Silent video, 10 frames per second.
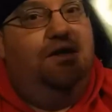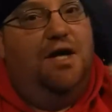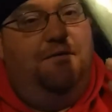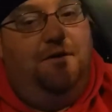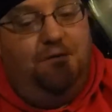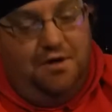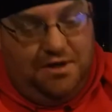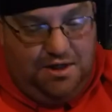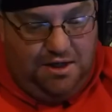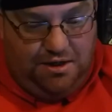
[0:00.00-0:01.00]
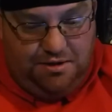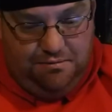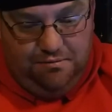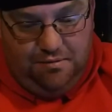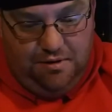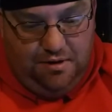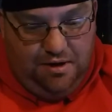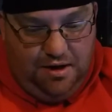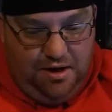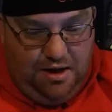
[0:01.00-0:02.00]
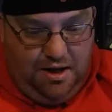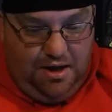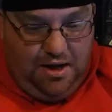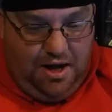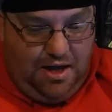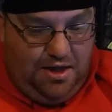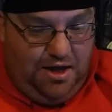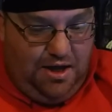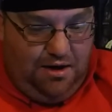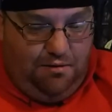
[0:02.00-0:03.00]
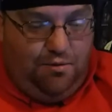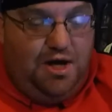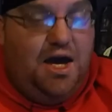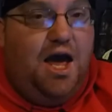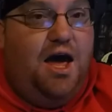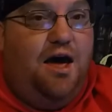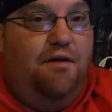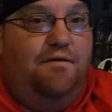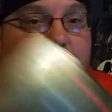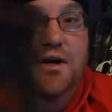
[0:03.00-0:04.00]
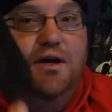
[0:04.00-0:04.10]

Definitely want to see these. And then we have